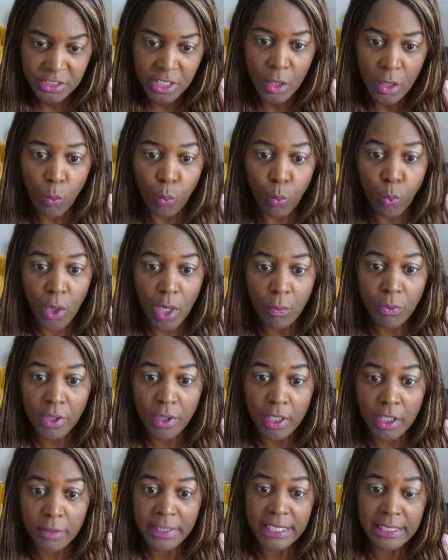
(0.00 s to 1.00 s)
what we're
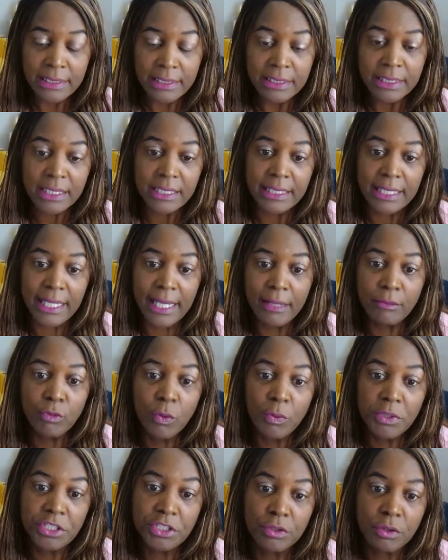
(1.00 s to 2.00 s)
going to be looking at when
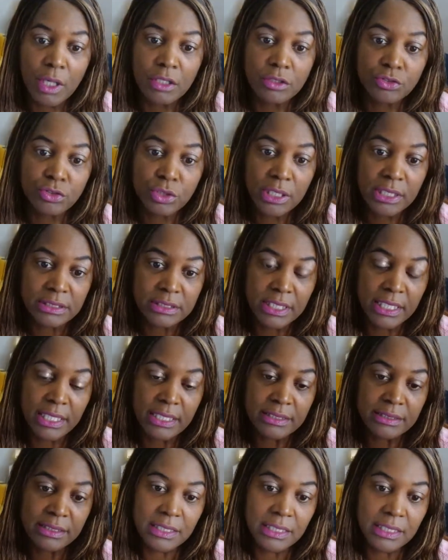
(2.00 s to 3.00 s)
we do our drug
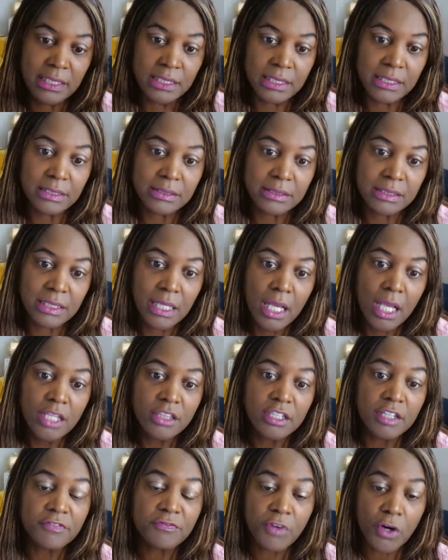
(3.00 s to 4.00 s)
test is
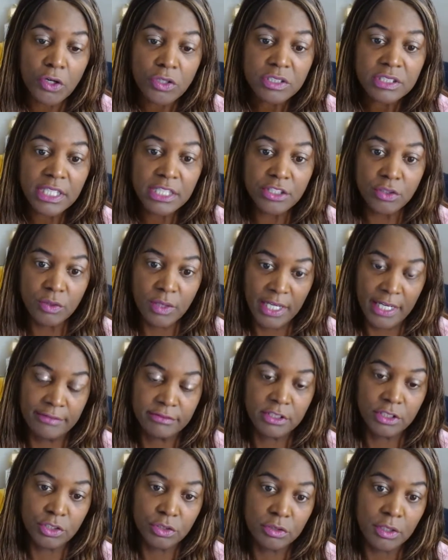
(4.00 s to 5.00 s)
the first thing you have
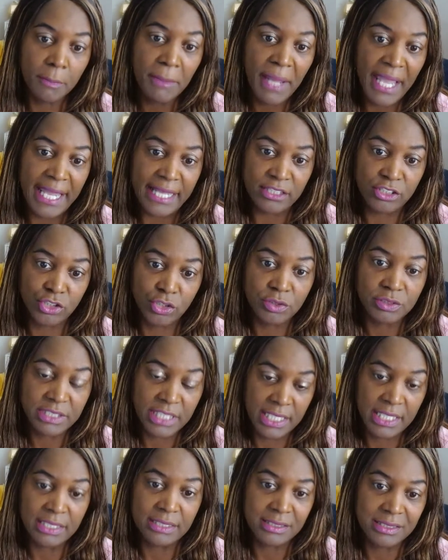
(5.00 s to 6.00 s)
to do to pass your
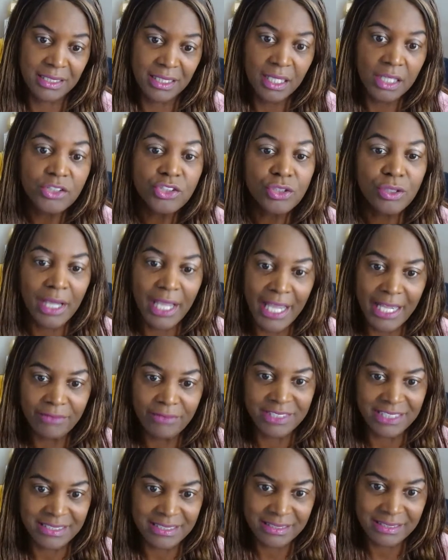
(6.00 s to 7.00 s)
test. You have
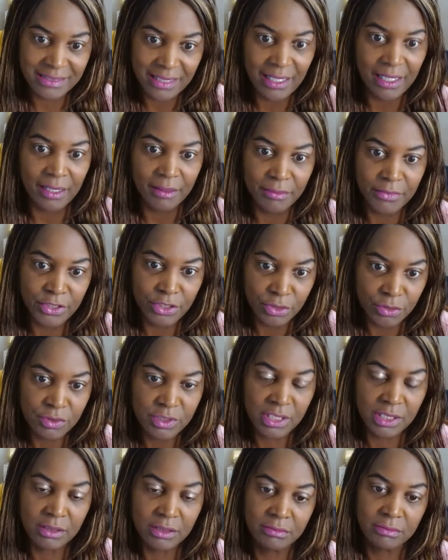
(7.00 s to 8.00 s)
to stop
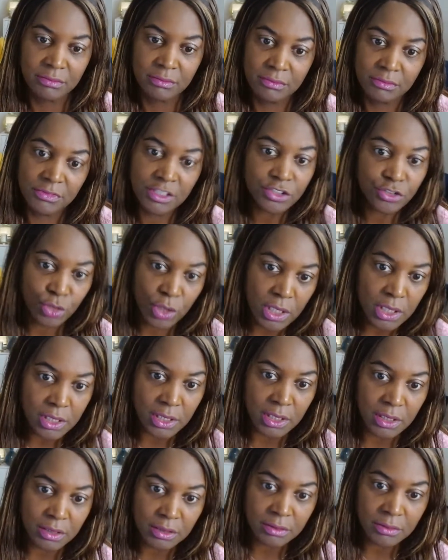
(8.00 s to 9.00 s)
using the
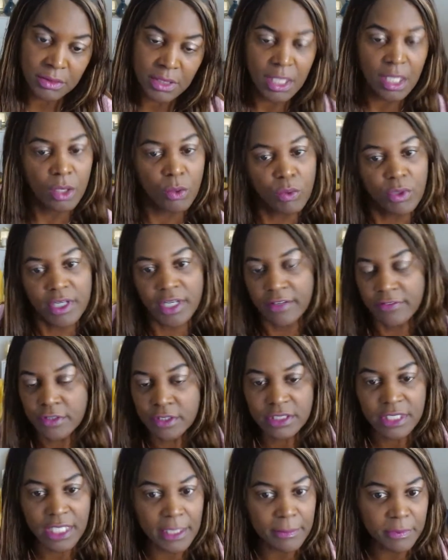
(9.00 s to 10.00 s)
drug. Whatever
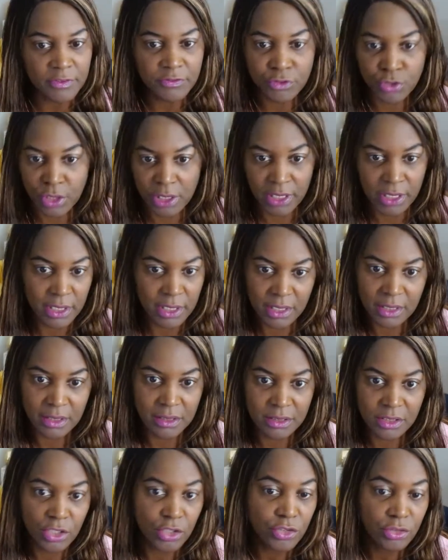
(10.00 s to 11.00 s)
type of drug it
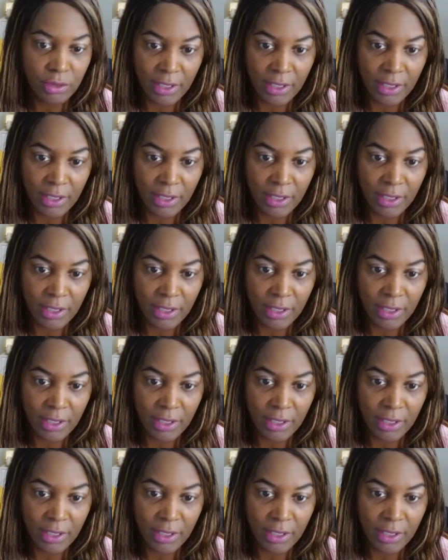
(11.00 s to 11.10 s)
is, you